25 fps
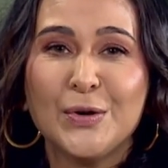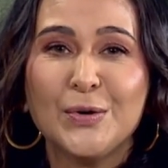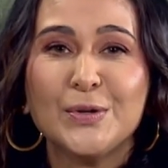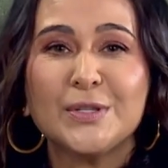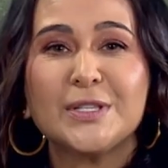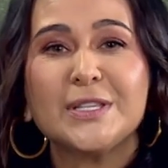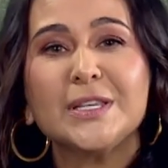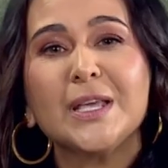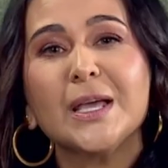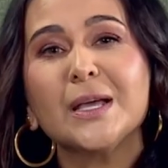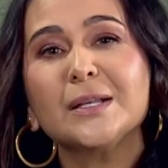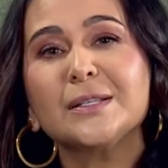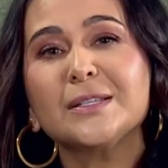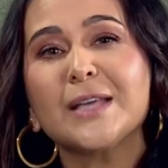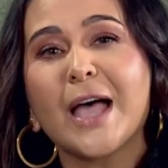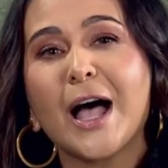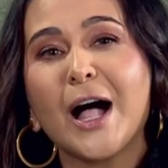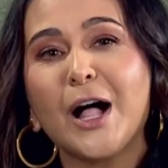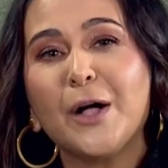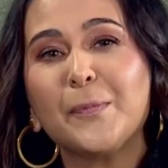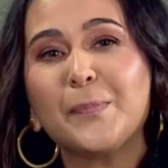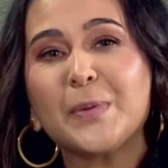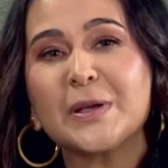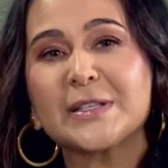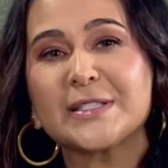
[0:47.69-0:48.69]
who's here to
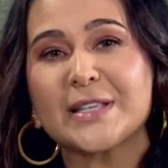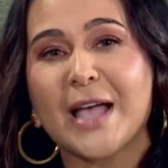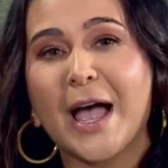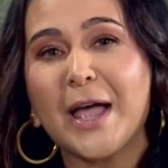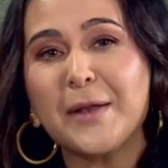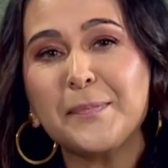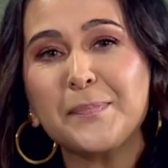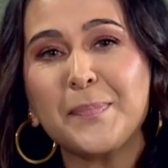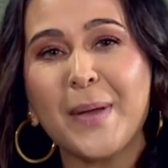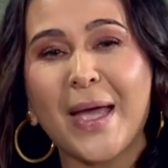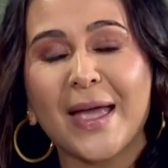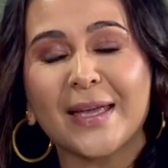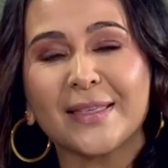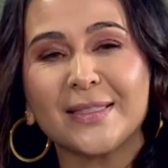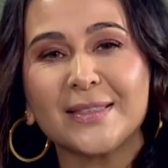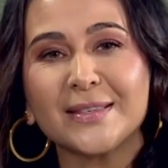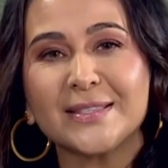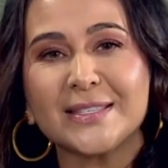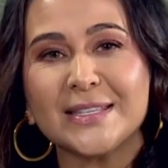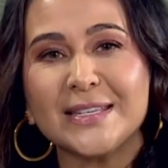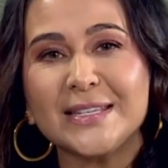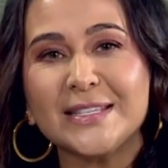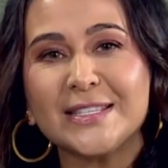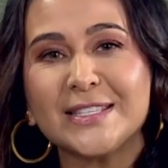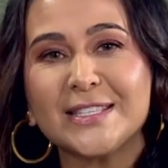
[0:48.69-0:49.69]
help us unpack
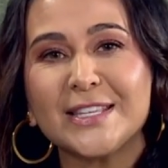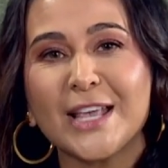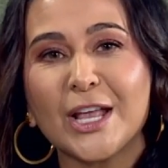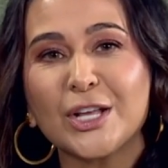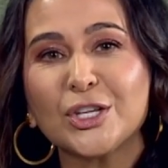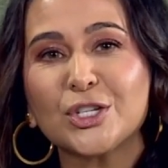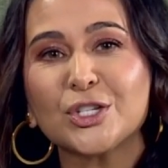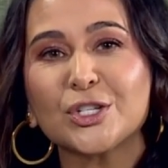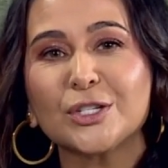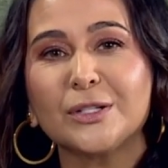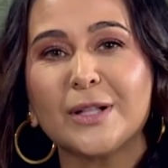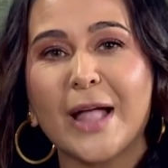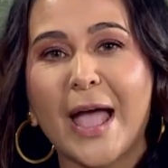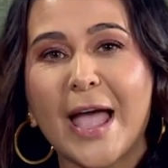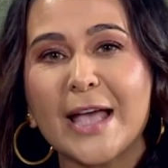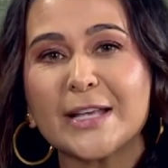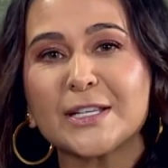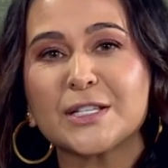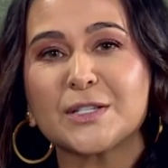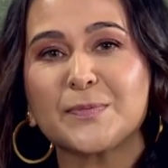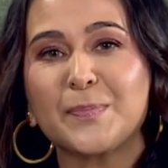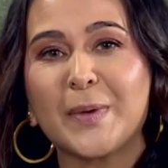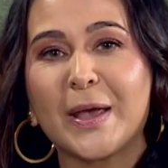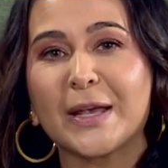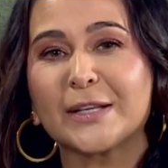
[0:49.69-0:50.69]
this essential
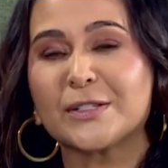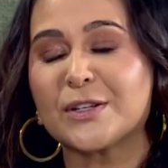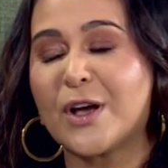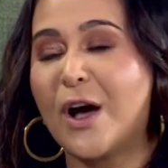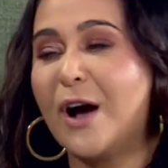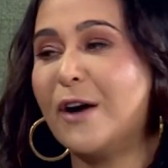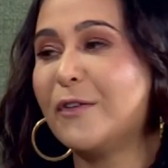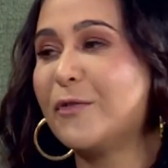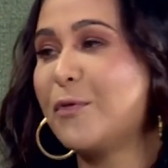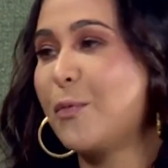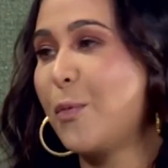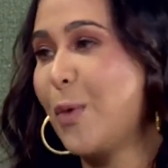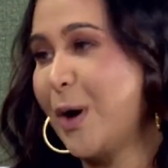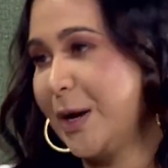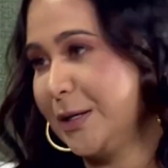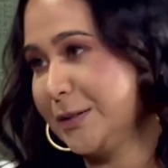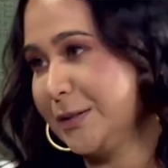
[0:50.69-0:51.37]
aspect of